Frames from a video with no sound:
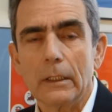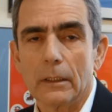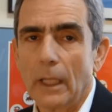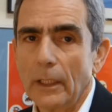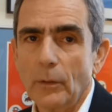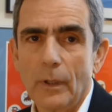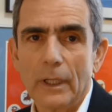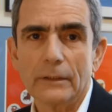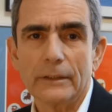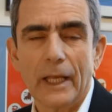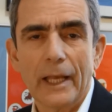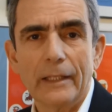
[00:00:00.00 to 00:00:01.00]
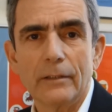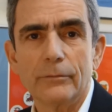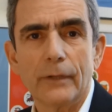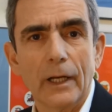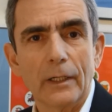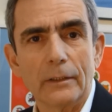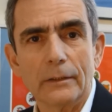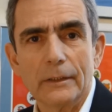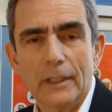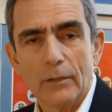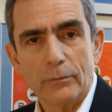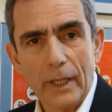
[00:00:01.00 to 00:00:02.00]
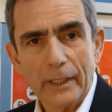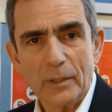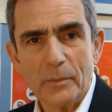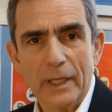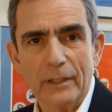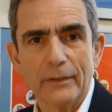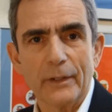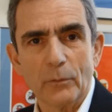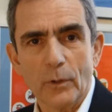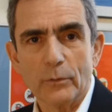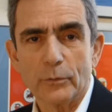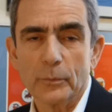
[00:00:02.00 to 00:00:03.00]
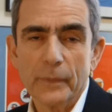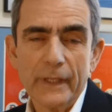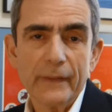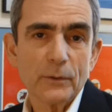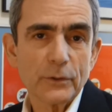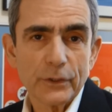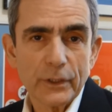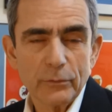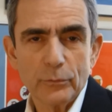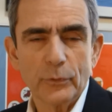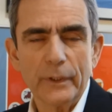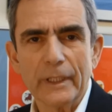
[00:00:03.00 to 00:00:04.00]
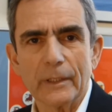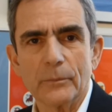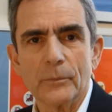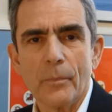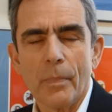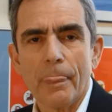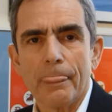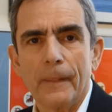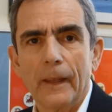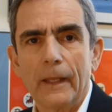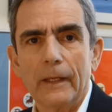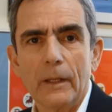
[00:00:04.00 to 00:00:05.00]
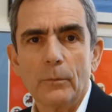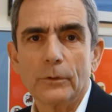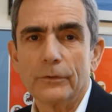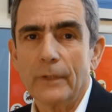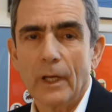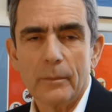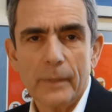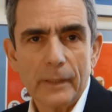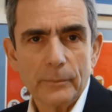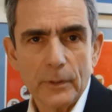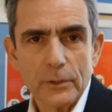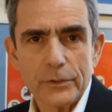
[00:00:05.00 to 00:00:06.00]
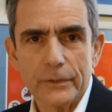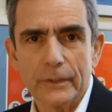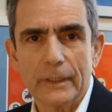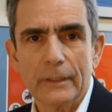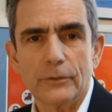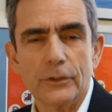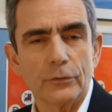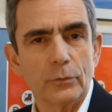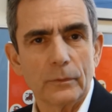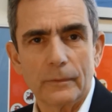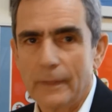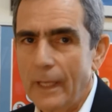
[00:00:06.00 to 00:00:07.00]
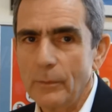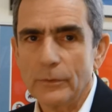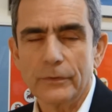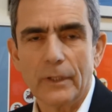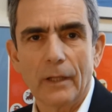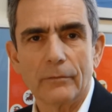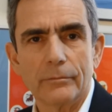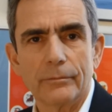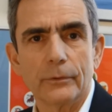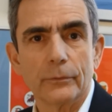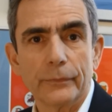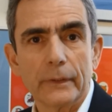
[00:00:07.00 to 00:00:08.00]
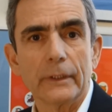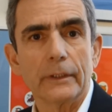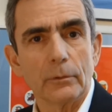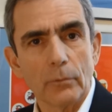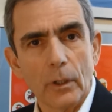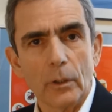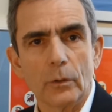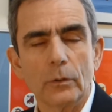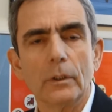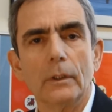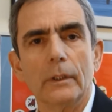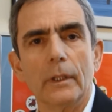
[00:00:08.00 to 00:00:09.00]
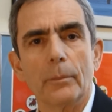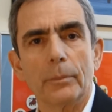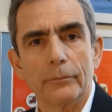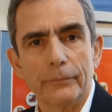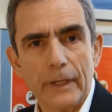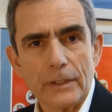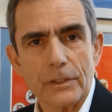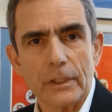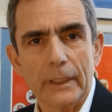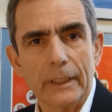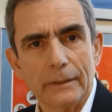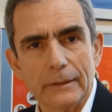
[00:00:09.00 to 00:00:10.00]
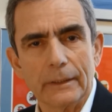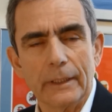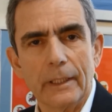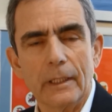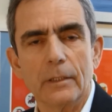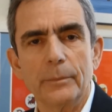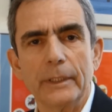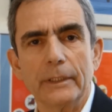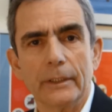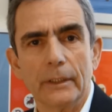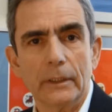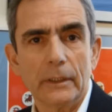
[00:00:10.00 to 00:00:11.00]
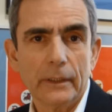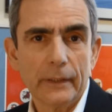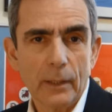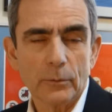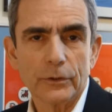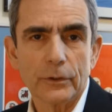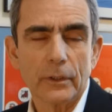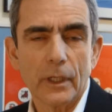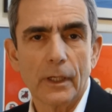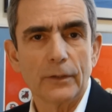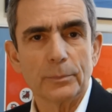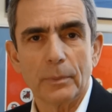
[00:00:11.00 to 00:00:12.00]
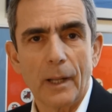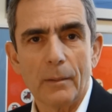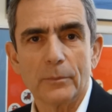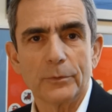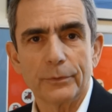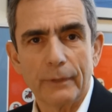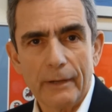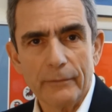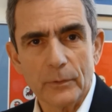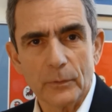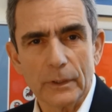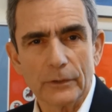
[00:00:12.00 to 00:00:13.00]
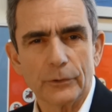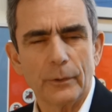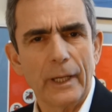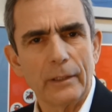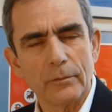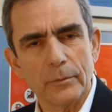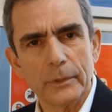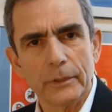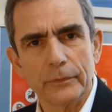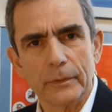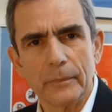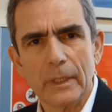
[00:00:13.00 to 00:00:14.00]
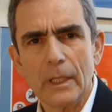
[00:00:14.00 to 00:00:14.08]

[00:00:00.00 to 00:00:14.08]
Likewise, I had to fire a flight commander that worked for me that was a good friend and he was not a bad person. It's just he was not fulfilling the role professionally as it needed to be done, and that was going to cause problems for everyone, so I had to remove him.